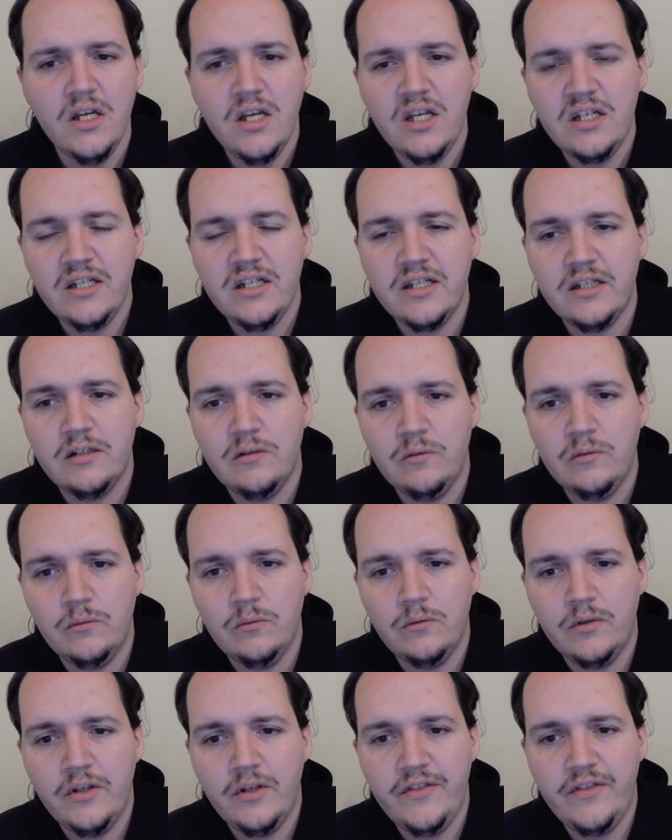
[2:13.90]
Now,
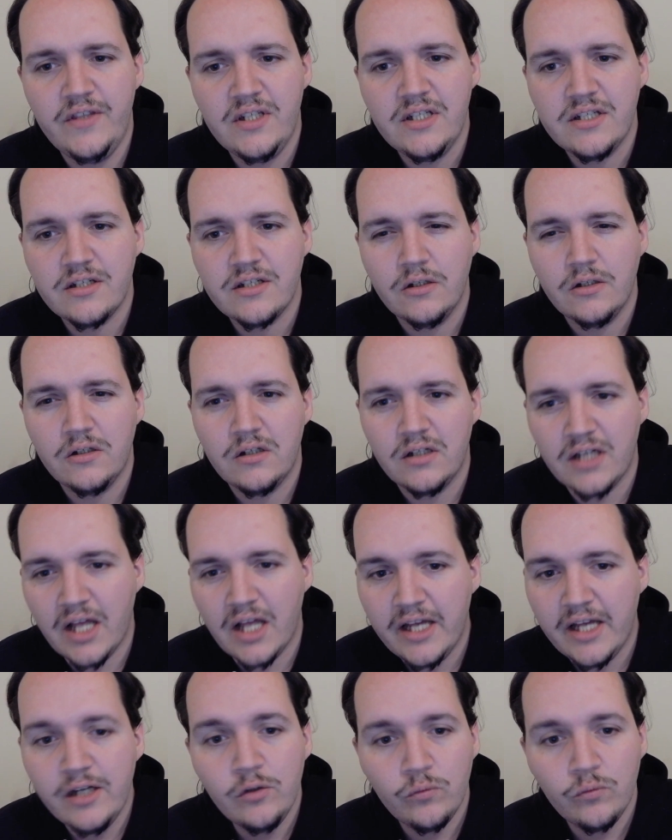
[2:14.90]
this card I
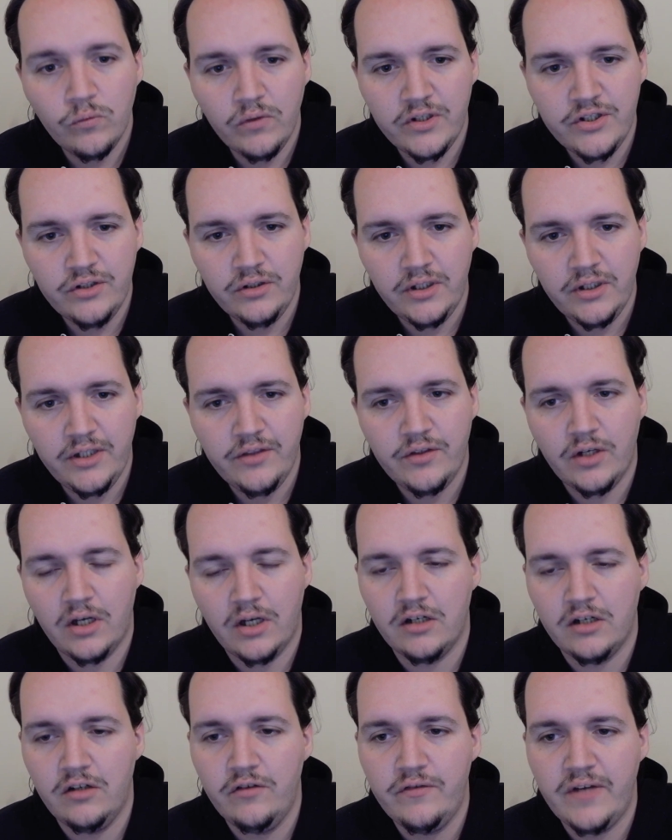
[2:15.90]
originally thought
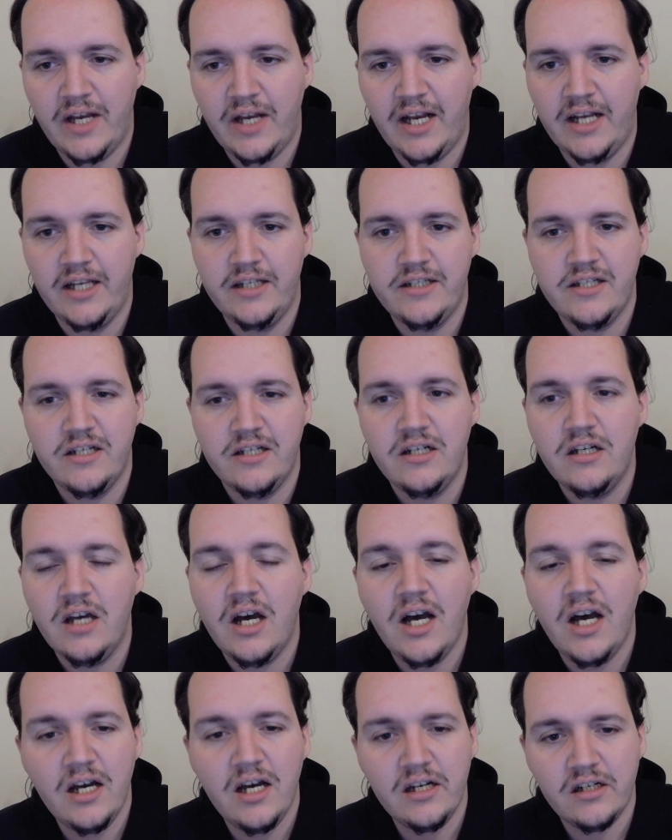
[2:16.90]
of as an
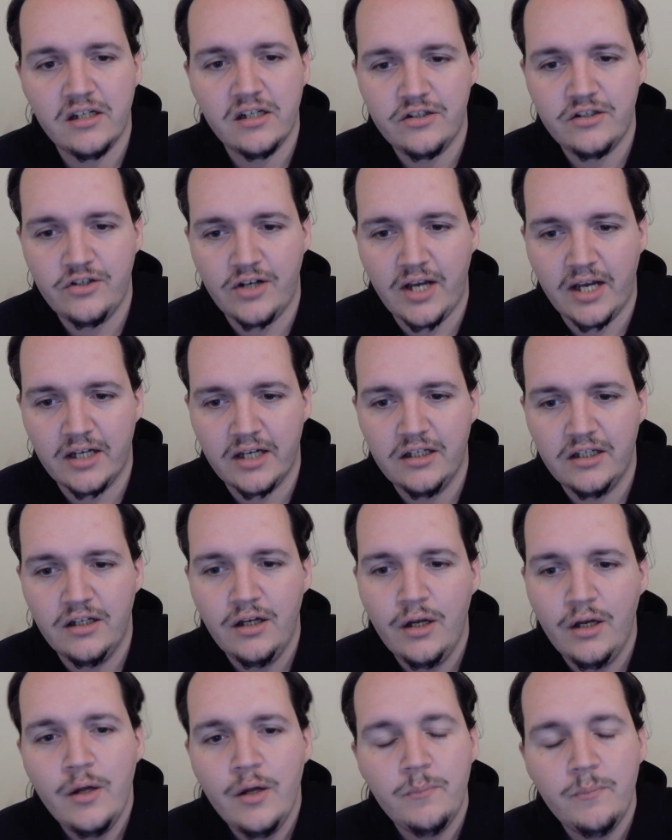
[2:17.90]
honor check,
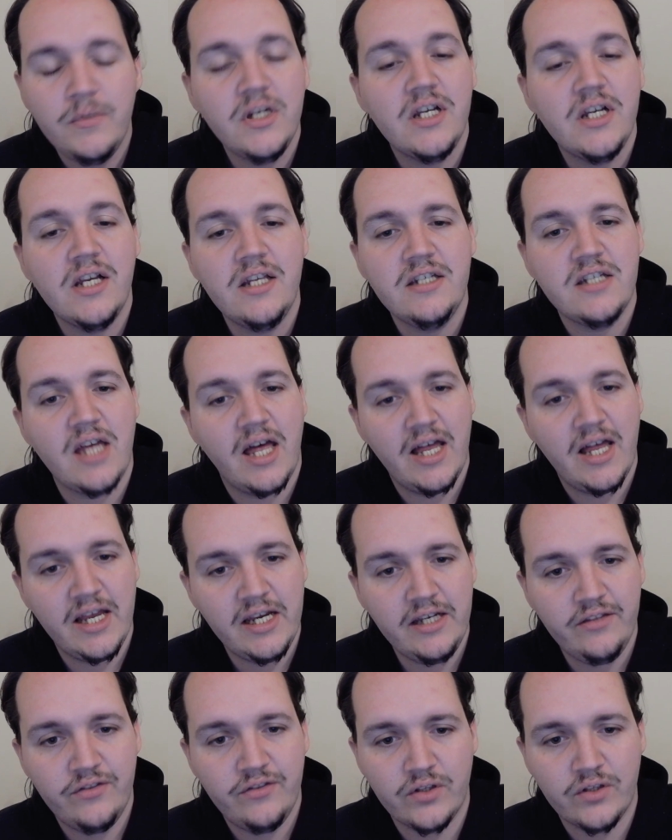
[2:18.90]
because I
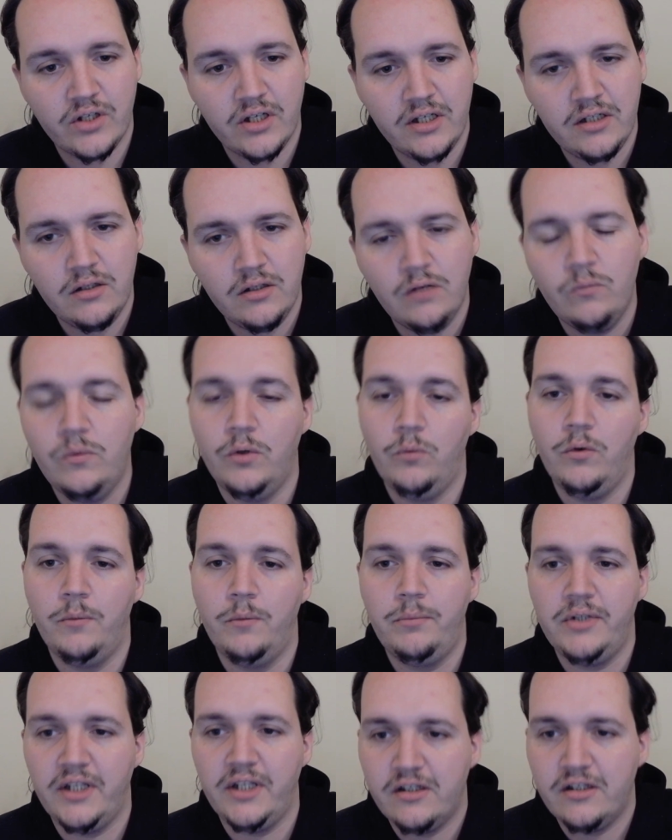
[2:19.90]
had thought, well, what
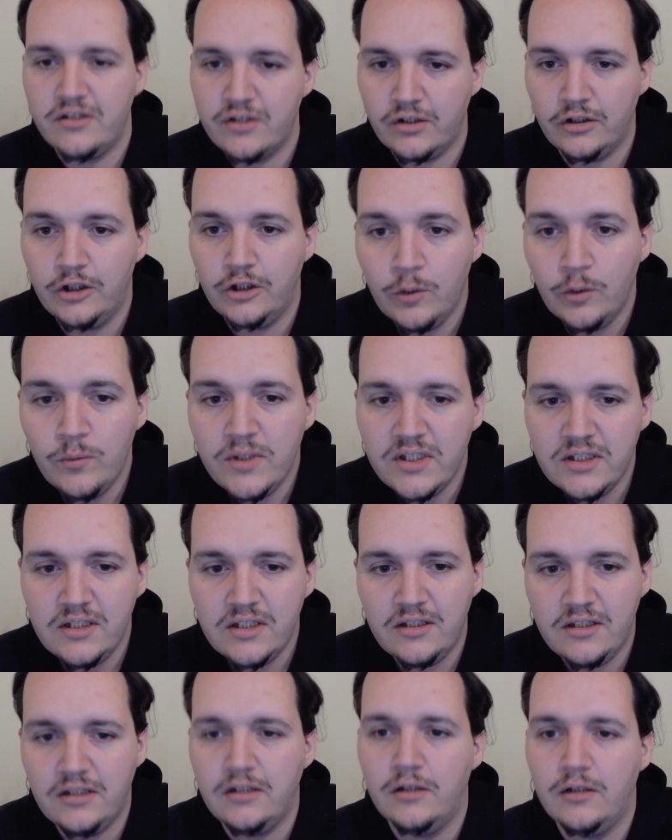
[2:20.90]
players are going to
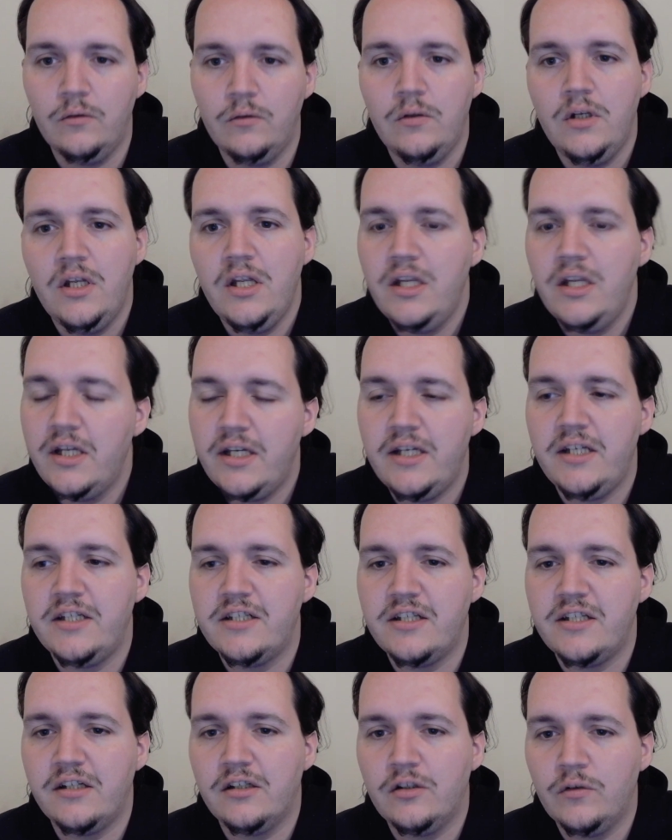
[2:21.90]
do is
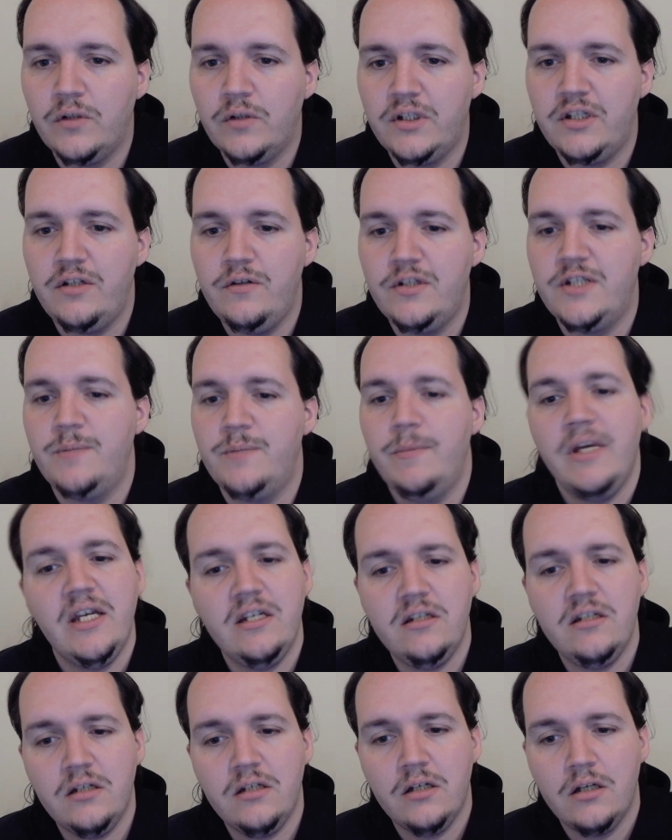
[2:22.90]
they're going to
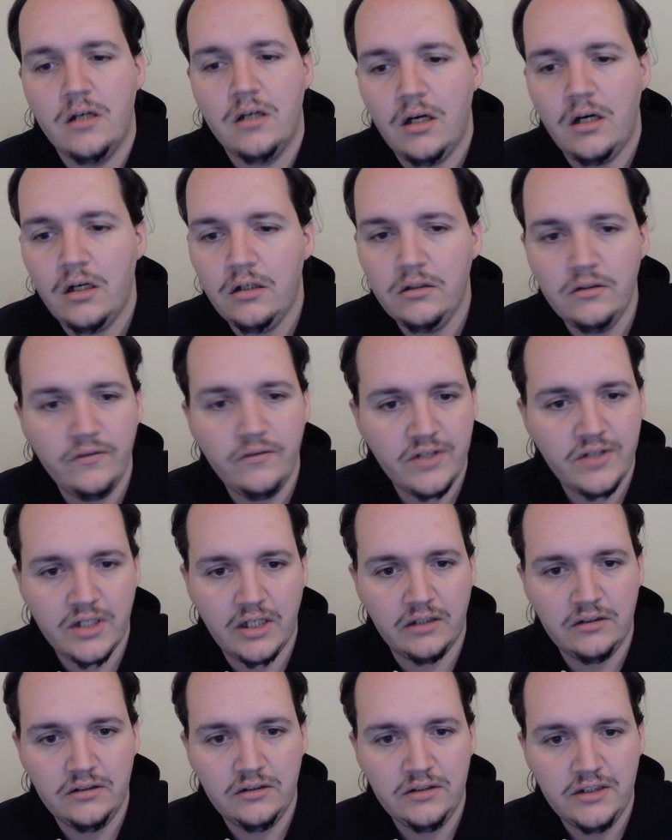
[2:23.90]
spend all of the
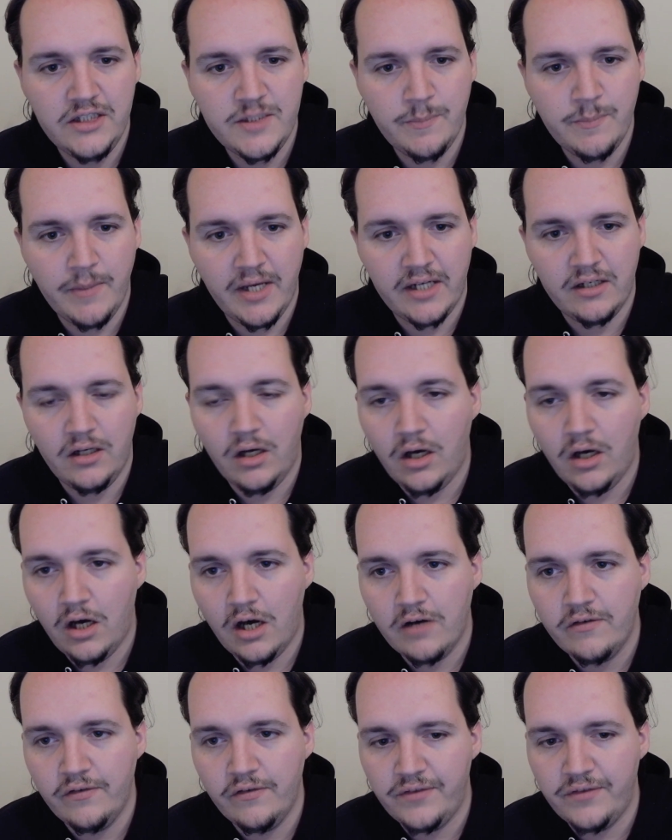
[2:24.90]
colorless mana off
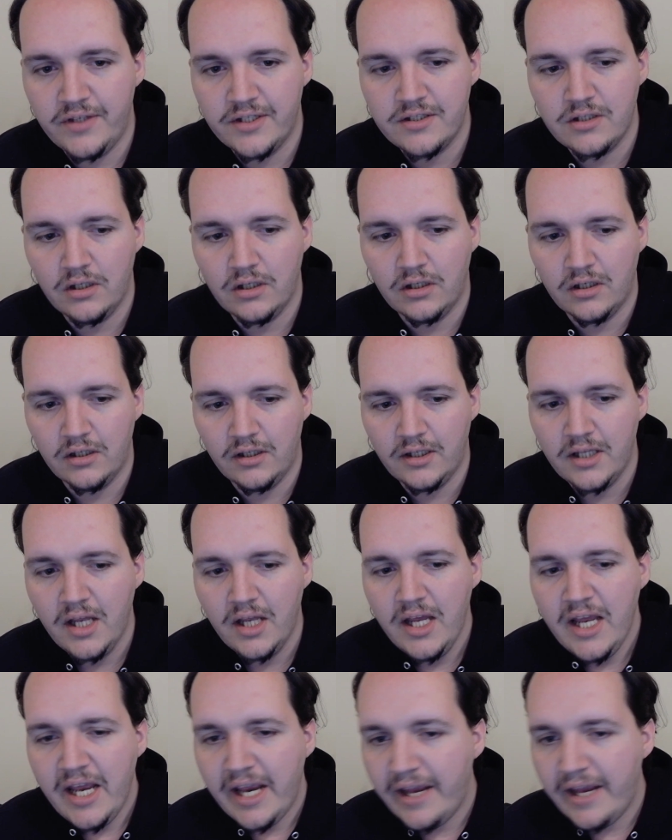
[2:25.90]
of this card,
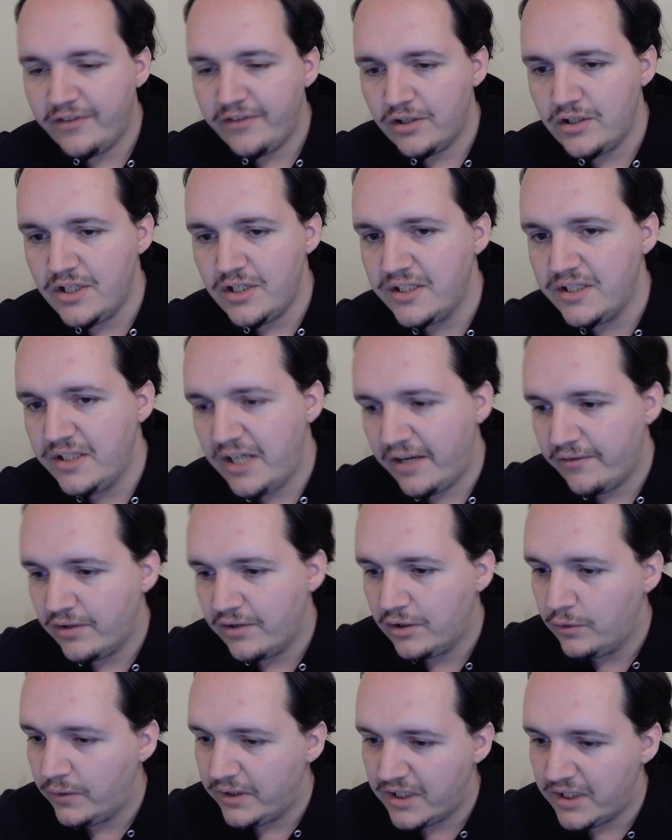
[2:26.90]
and they're just never
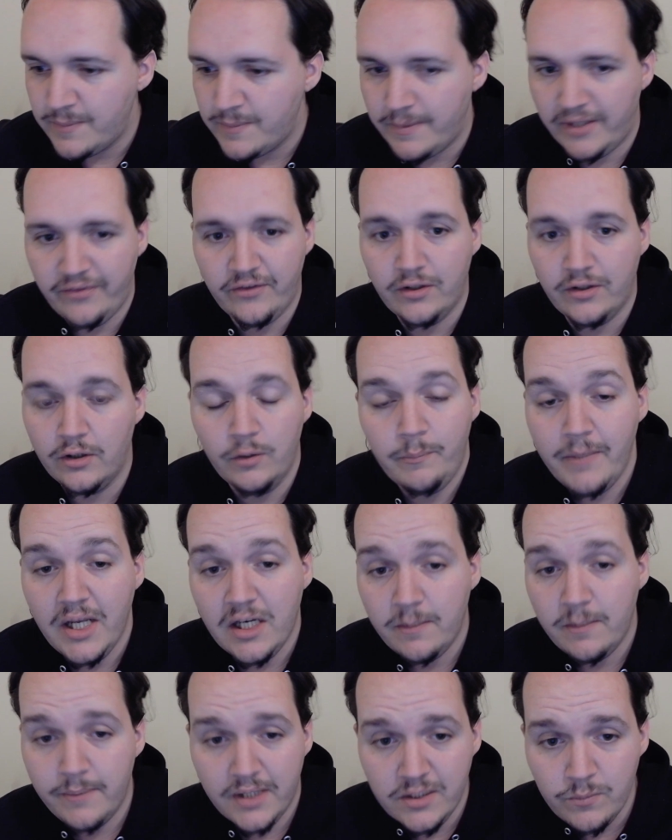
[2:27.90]
going to spend their own mana,
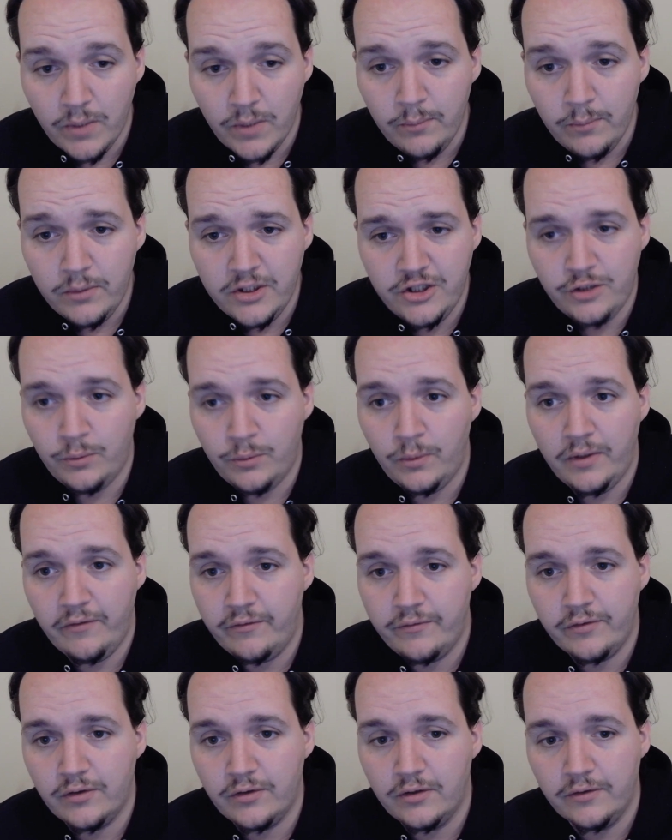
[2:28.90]
because why would you?
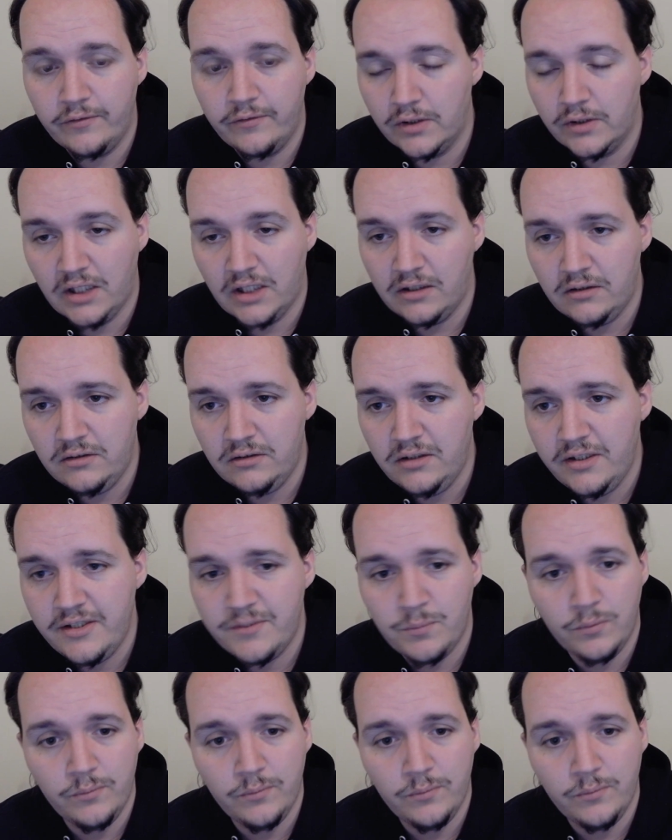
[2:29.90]
For colorless?